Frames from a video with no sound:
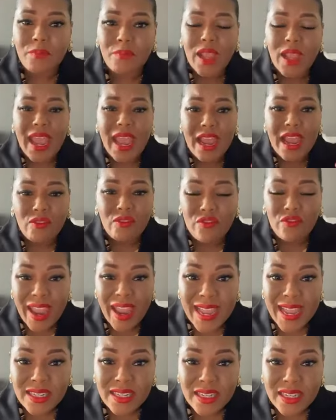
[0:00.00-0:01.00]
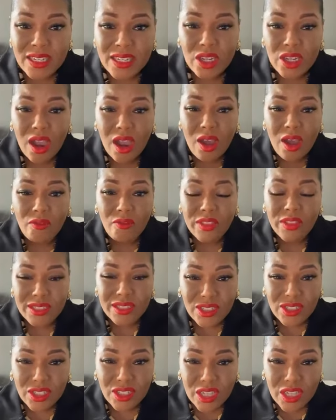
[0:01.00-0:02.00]
advantage of the
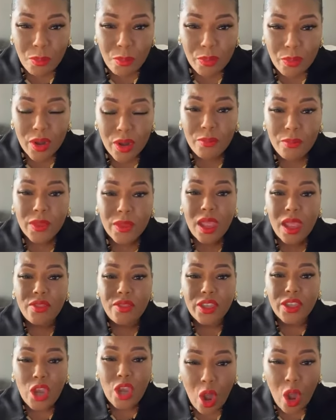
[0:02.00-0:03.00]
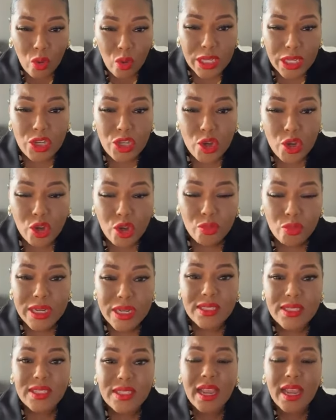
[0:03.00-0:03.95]
supper, the Holy Eucharist,